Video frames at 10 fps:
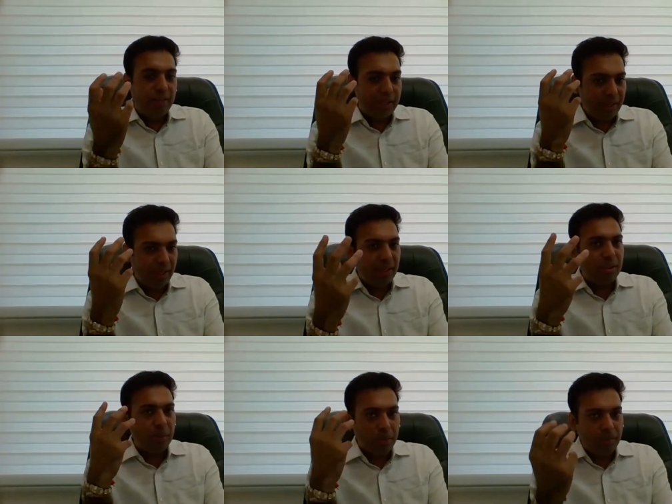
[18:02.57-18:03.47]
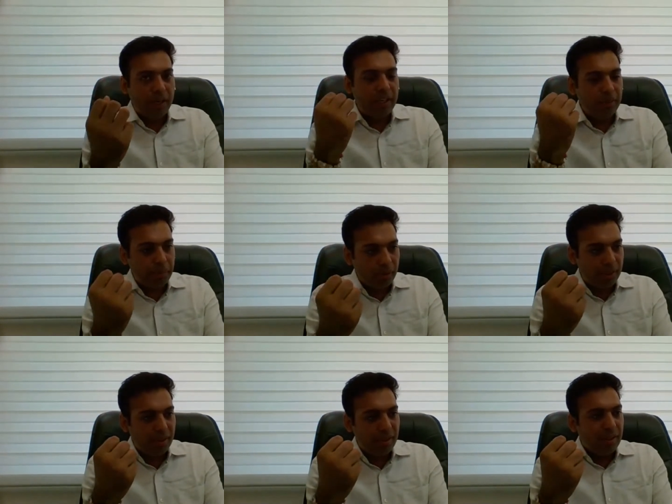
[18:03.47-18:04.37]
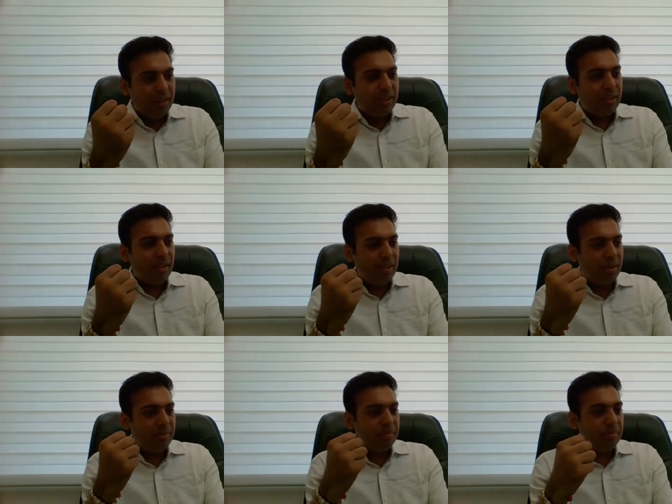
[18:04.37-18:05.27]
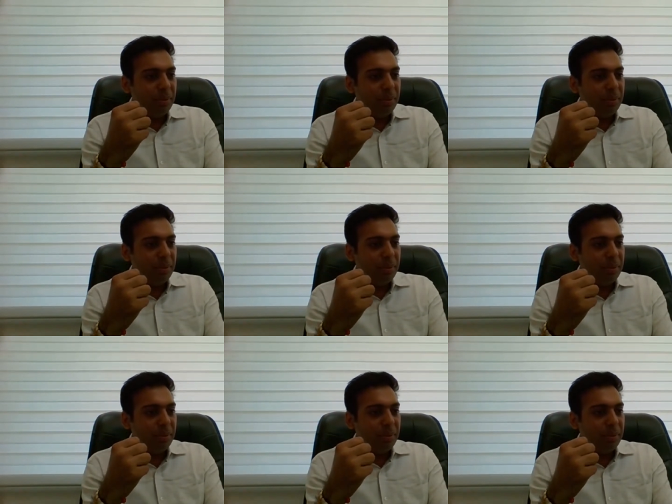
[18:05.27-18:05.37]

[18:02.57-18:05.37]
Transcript: We create your profile in portal, uh,